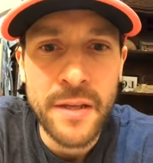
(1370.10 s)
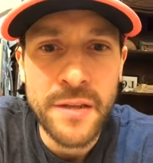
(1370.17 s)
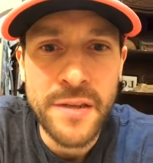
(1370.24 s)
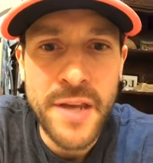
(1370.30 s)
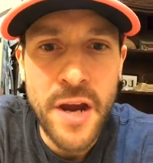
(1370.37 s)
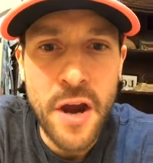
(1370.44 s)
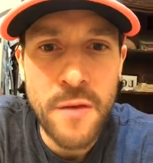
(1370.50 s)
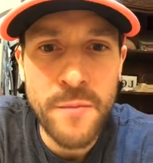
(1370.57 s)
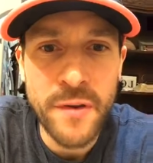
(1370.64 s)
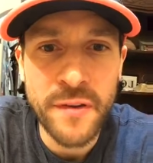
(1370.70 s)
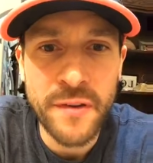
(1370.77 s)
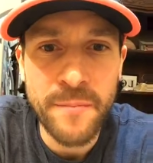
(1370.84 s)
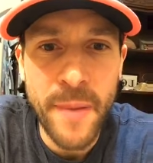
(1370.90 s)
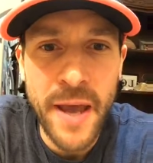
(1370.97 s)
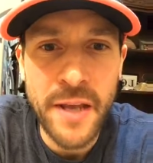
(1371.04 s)
Jeremy
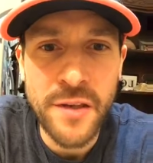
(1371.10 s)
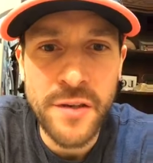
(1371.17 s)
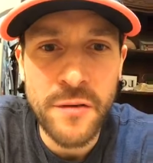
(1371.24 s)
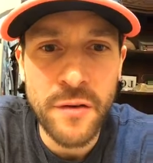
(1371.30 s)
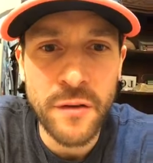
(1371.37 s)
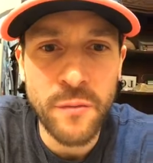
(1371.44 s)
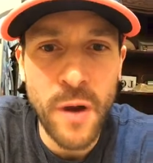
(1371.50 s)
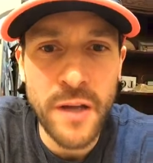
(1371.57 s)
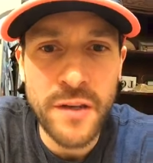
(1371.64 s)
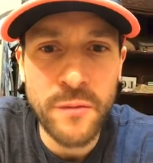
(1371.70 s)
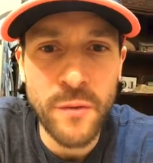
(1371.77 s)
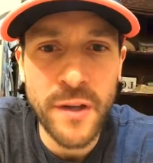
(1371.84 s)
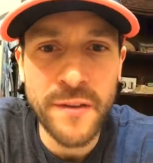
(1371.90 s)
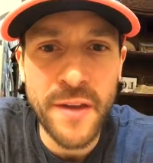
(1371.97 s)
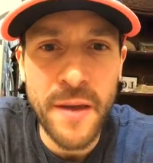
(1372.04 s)
Speicher is watching.
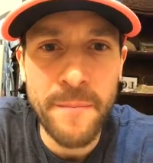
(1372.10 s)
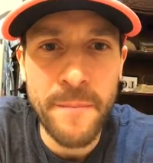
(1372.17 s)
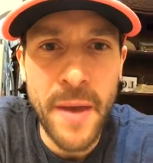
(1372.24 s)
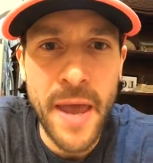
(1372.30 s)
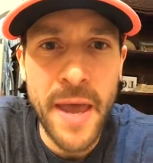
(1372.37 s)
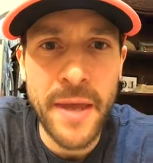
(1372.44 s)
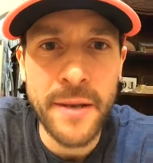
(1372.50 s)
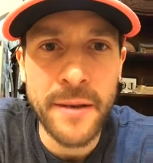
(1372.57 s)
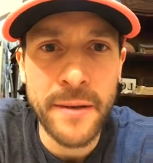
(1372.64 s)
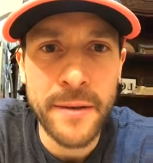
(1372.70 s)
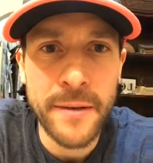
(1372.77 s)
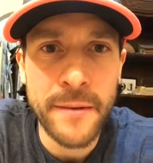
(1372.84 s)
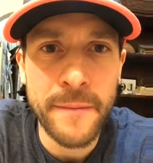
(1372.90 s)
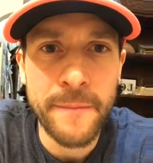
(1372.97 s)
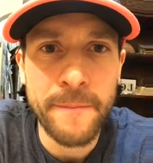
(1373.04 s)
What's up, man?
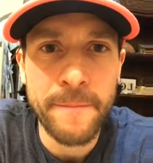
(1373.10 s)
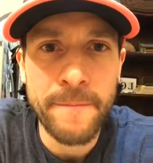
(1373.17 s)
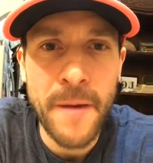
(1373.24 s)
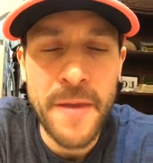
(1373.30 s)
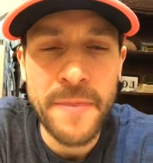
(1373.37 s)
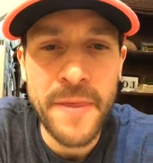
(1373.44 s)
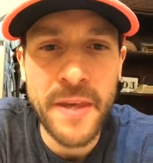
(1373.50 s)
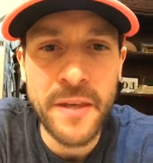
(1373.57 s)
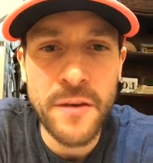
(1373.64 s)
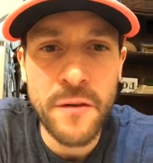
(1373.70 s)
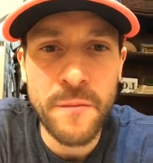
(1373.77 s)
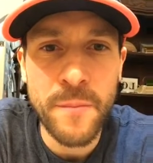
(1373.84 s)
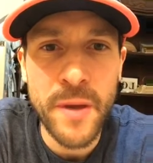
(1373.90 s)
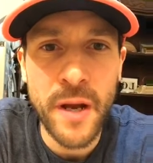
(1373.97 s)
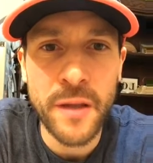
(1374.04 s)
I think
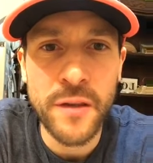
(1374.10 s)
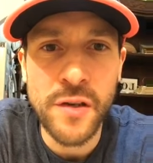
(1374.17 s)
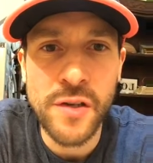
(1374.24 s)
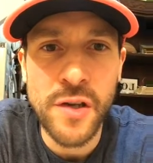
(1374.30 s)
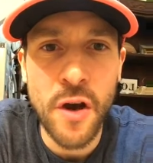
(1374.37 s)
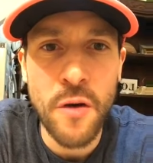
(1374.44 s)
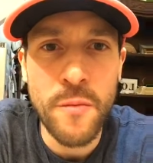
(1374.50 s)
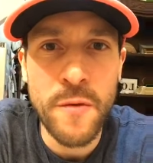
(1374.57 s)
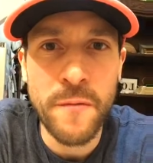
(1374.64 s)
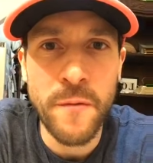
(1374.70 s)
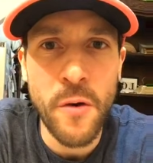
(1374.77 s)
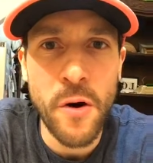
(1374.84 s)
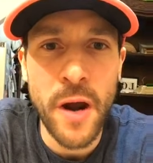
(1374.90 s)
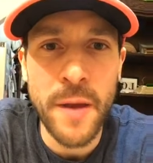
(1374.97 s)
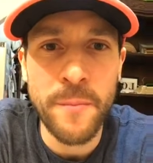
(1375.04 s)
you've been on the show
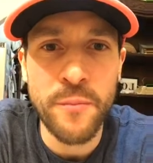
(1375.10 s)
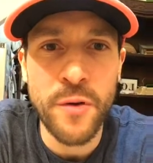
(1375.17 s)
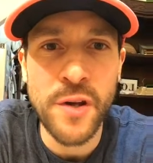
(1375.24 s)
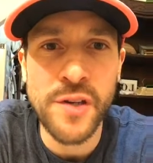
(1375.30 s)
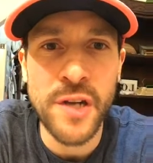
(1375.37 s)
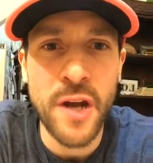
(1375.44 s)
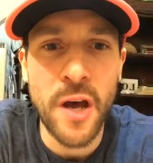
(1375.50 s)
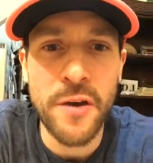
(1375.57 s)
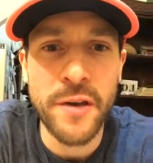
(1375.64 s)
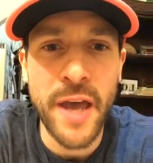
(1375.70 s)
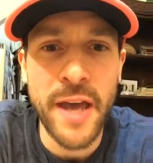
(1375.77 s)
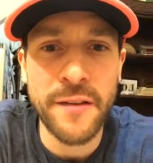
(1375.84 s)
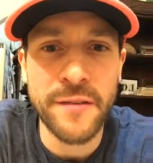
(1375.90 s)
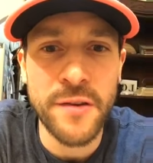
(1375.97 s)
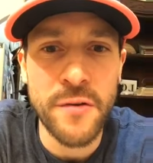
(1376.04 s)
before. I appreciate all you
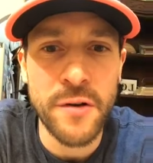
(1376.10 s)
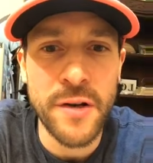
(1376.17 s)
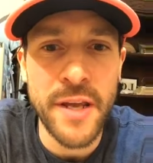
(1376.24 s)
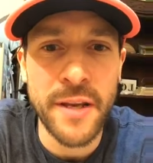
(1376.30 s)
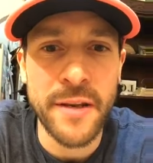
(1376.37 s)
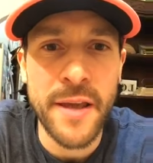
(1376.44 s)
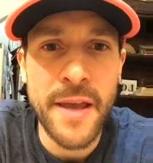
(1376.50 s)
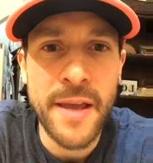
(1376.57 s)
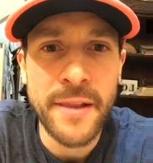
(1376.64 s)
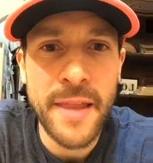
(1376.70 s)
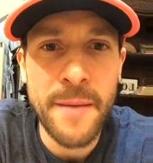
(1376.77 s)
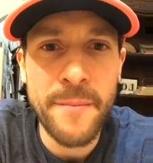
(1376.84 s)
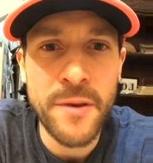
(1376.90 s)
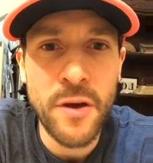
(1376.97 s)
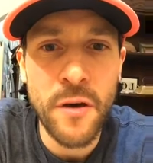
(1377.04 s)
guys tuning in.
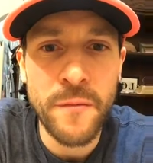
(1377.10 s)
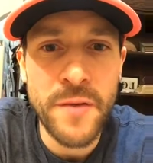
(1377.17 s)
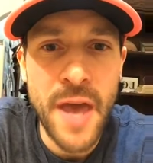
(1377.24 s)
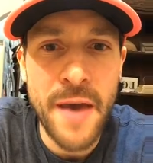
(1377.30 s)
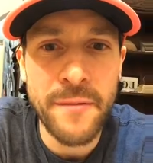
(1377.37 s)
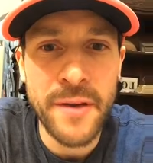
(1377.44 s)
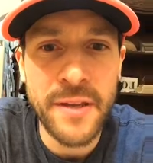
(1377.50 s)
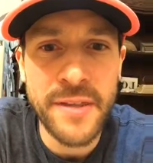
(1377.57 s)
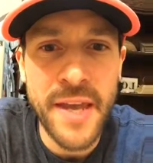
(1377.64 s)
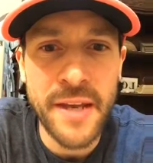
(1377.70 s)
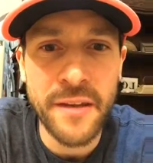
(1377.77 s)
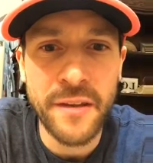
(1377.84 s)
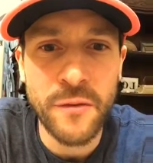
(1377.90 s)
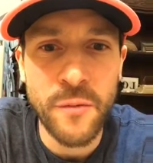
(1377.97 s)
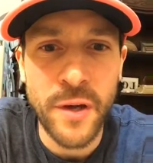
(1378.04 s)
Let me know if you have any
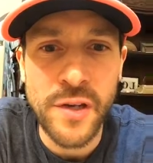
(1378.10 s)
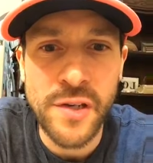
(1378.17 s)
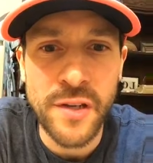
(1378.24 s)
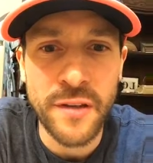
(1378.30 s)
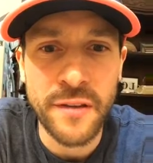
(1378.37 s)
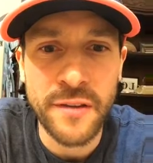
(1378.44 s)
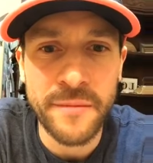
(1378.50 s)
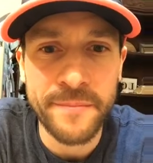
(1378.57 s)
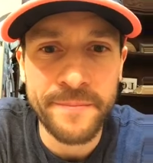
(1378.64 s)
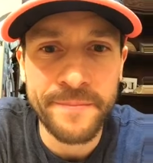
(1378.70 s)
tennis questions.